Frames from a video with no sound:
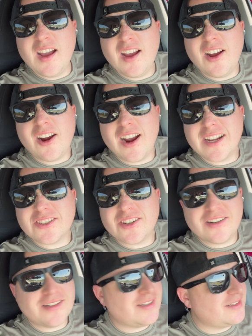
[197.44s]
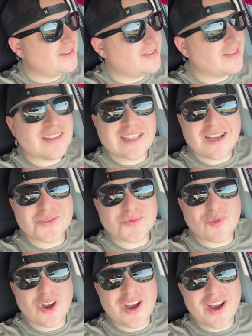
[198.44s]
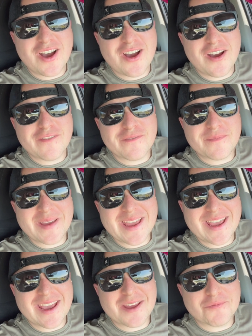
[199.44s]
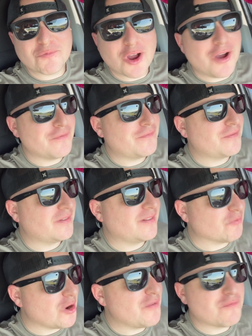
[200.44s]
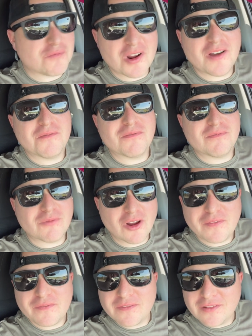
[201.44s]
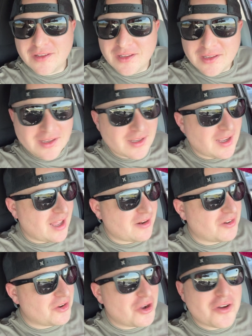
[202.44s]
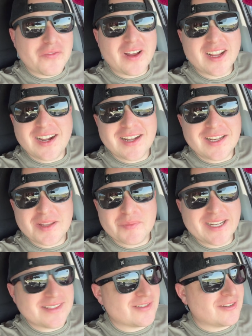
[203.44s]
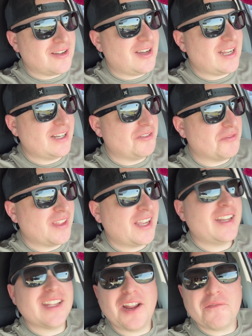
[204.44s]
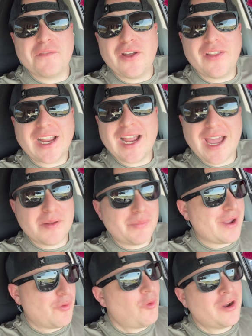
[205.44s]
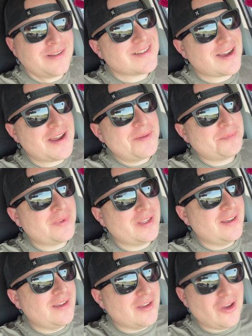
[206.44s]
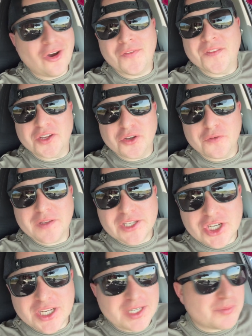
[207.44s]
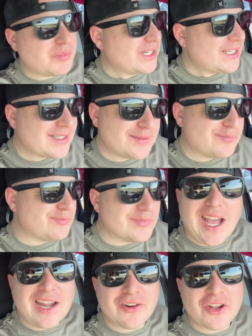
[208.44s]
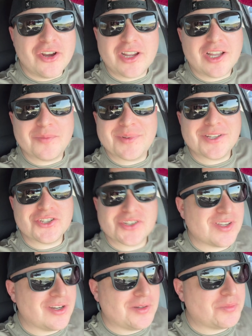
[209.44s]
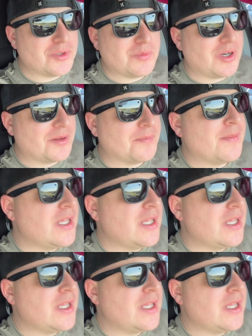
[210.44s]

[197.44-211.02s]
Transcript: All right, y'all, that was rough, man, rough, rough, rough, rough. I don't know if I got any bites or not. I don't think I did. I felt like I had a bite one time on the goofy jig, but I don't know. It could have been just hung up on the bottom.